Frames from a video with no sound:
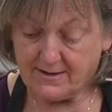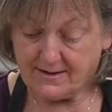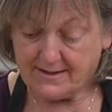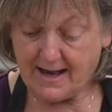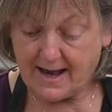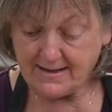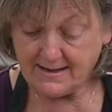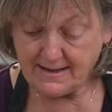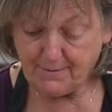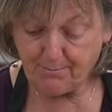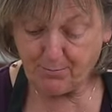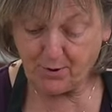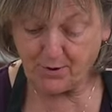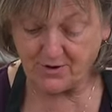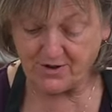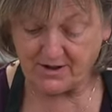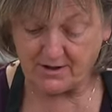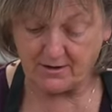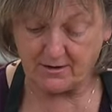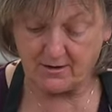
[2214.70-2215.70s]
sassy
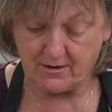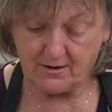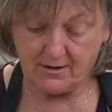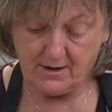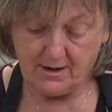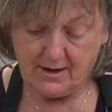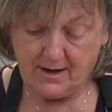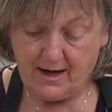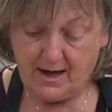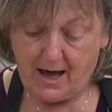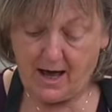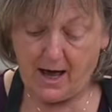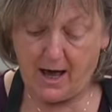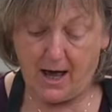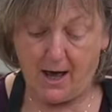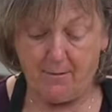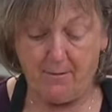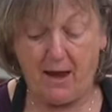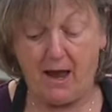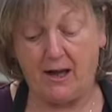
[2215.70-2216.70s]
person,
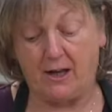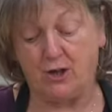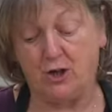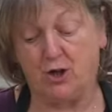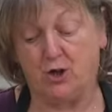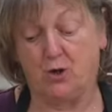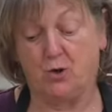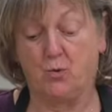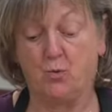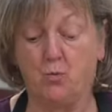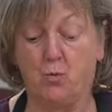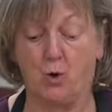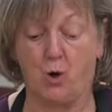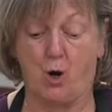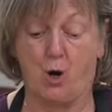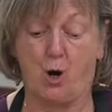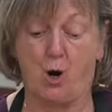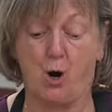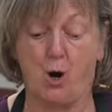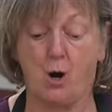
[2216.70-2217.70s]
and you
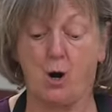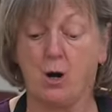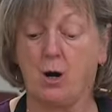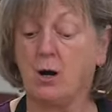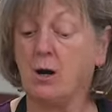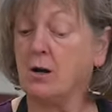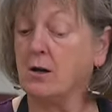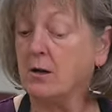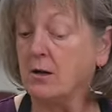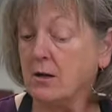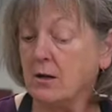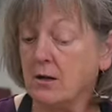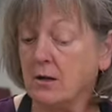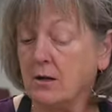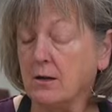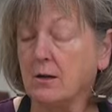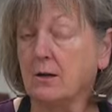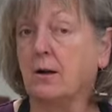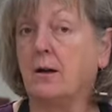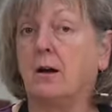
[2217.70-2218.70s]
were
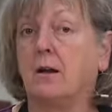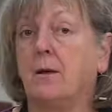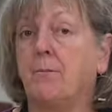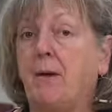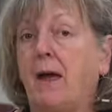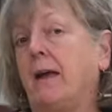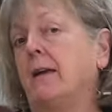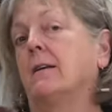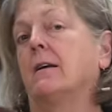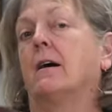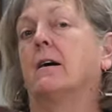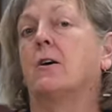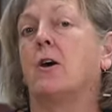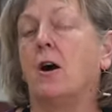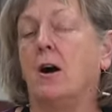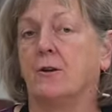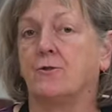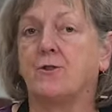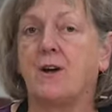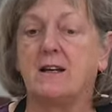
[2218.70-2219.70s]
going to paint a
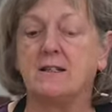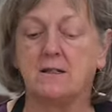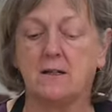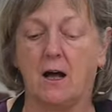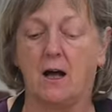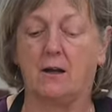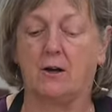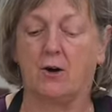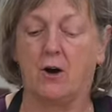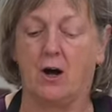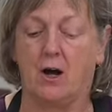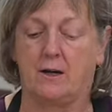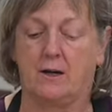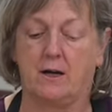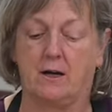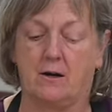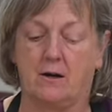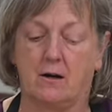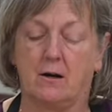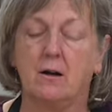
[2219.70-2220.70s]
contrast color
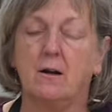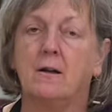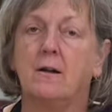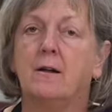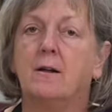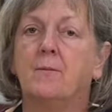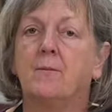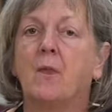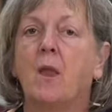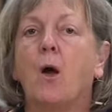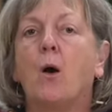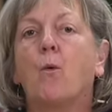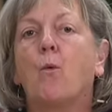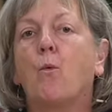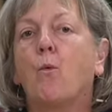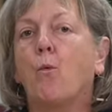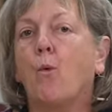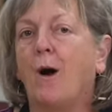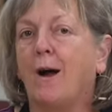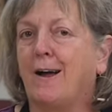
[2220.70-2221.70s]
on here,
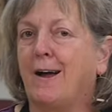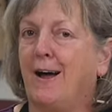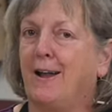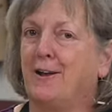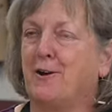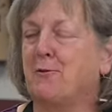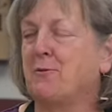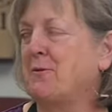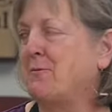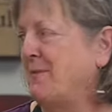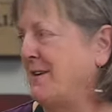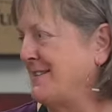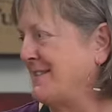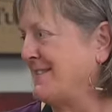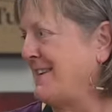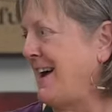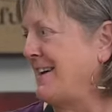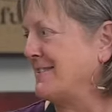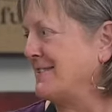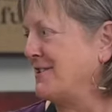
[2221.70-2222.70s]
what color would mean
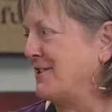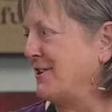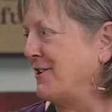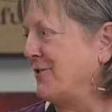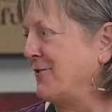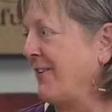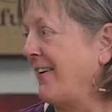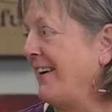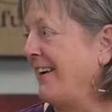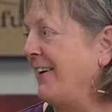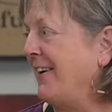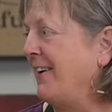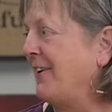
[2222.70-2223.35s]
sass to you?